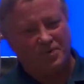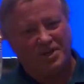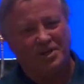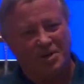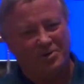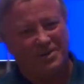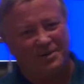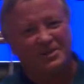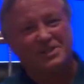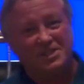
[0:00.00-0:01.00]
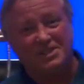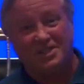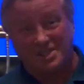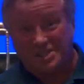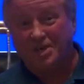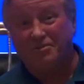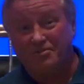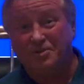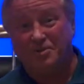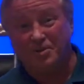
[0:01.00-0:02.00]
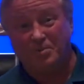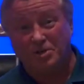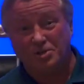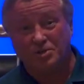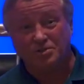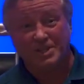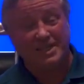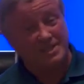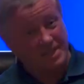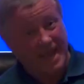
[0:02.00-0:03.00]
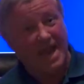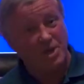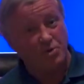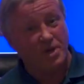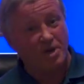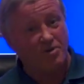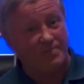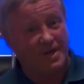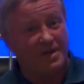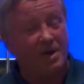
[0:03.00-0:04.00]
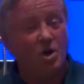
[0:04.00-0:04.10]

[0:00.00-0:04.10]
when you go and you listen to the cell phone commercials, it's can you hear me?